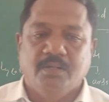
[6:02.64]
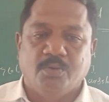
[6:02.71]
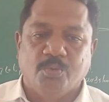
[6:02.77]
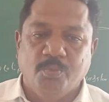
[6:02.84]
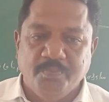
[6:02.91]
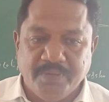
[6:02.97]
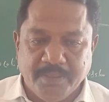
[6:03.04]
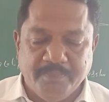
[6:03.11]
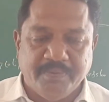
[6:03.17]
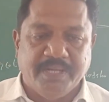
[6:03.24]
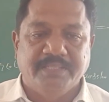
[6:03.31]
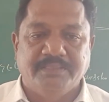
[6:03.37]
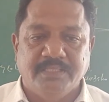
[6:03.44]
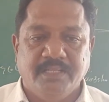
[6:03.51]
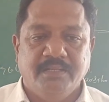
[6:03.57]
room
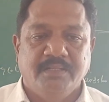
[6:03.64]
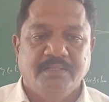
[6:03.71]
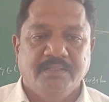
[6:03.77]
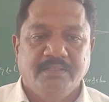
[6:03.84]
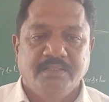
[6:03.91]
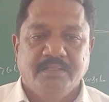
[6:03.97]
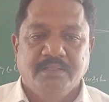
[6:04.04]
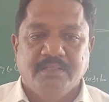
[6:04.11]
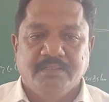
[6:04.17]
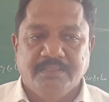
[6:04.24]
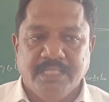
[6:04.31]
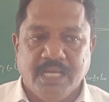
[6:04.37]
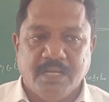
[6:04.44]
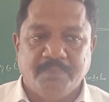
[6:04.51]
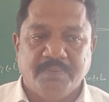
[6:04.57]
temperature,
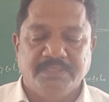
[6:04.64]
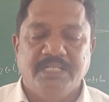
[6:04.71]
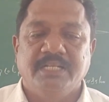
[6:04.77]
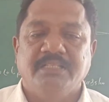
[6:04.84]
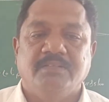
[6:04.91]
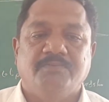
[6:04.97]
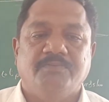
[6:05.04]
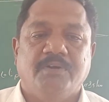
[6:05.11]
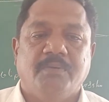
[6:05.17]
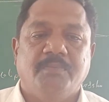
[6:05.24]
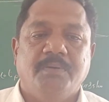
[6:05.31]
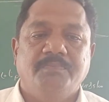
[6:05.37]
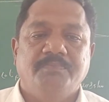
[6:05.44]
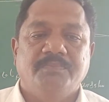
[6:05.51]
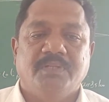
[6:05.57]
they are present in the form
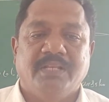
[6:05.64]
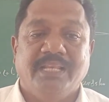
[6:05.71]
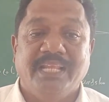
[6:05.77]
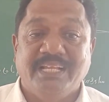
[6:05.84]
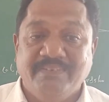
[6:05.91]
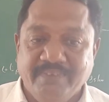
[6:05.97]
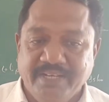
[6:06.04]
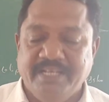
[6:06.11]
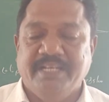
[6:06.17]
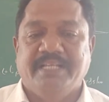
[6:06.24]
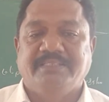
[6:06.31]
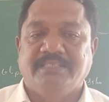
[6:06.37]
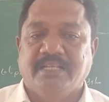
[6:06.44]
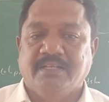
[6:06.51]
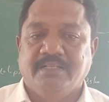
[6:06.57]
of liquid in
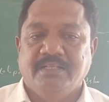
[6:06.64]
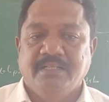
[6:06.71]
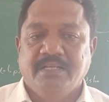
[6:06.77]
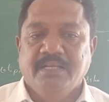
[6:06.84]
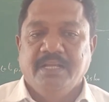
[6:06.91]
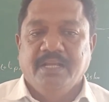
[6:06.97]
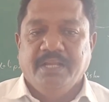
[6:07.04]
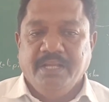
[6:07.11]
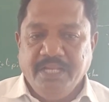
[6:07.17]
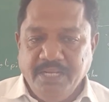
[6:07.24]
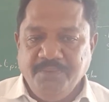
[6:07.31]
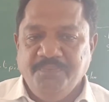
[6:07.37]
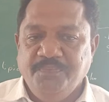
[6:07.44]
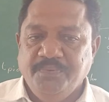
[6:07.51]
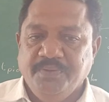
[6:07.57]
nature.
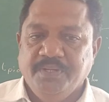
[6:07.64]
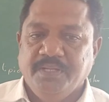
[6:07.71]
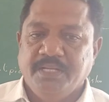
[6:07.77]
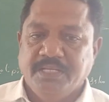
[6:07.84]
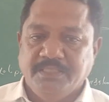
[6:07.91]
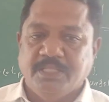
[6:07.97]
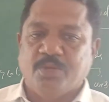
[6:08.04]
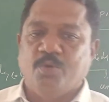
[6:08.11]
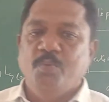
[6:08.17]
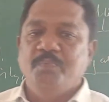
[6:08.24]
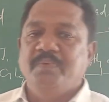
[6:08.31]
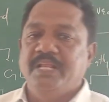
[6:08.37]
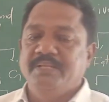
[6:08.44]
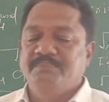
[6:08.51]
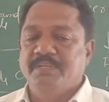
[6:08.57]
If in the
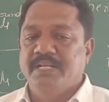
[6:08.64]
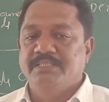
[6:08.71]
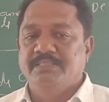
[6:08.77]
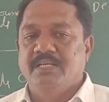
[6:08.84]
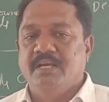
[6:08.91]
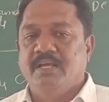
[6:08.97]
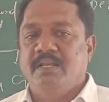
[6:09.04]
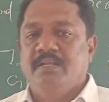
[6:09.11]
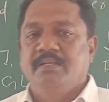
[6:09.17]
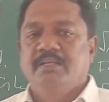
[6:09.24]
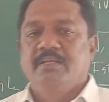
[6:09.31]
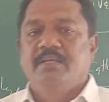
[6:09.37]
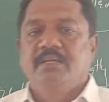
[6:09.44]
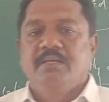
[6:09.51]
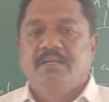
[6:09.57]
room
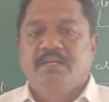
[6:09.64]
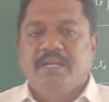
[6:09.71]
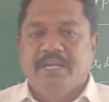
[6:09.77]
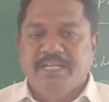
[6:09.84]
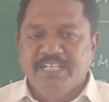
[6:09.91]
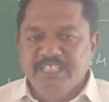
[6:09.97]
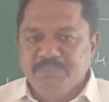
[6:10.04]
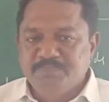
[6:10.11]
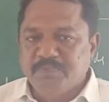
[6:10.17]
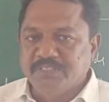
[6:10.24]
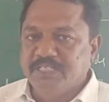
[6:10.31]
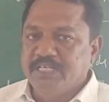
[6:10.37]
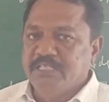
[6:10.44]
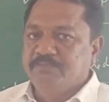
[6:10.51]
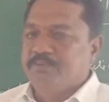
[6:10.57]
temperature it is
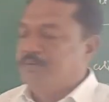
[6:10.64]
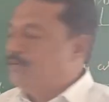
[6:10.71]
present in the